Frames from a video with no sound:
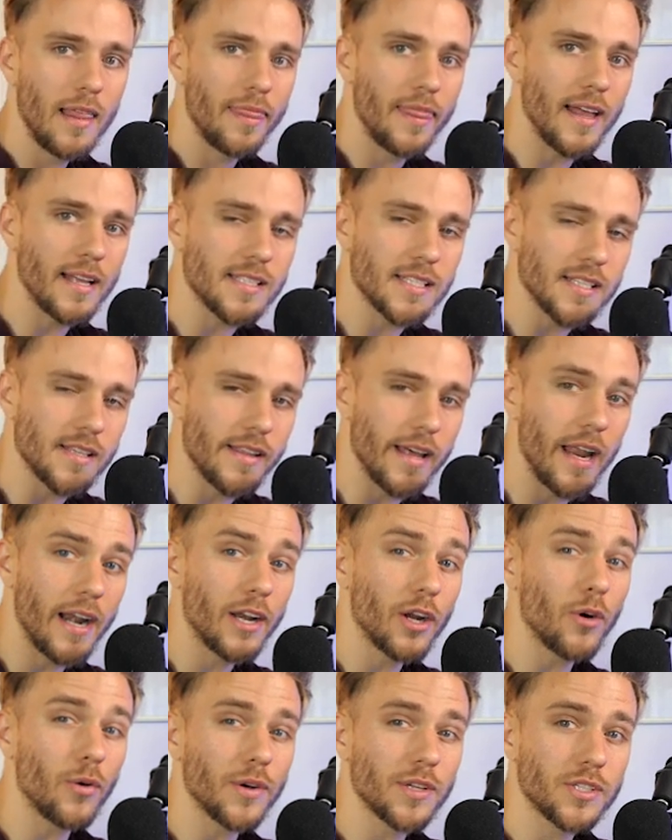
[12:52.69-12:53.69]
that's then
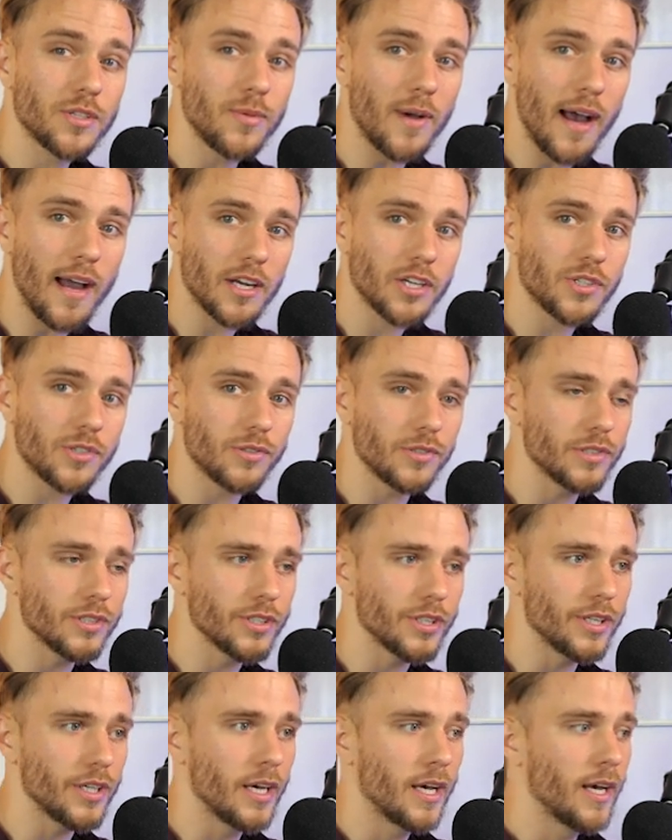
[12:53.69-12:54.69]
going to
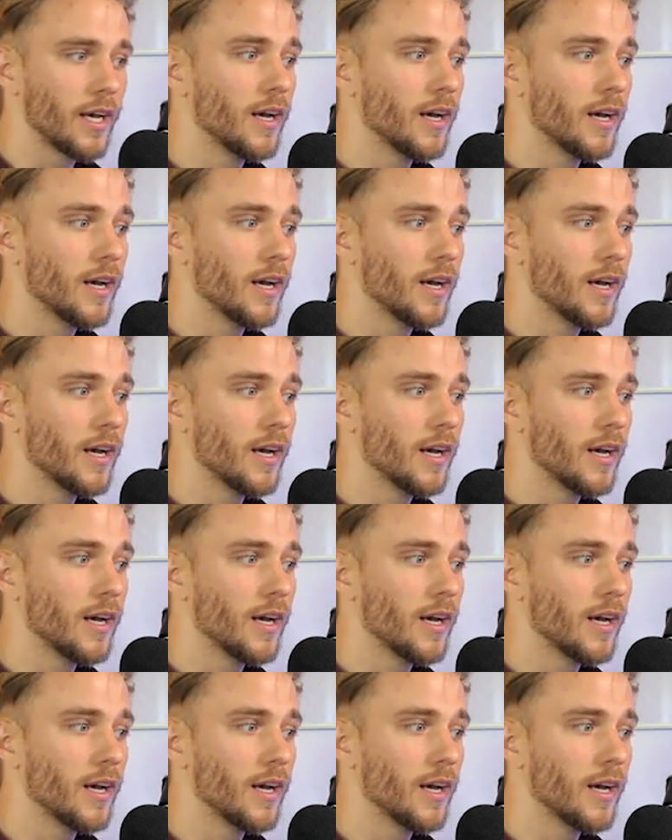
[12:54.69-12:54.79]
actually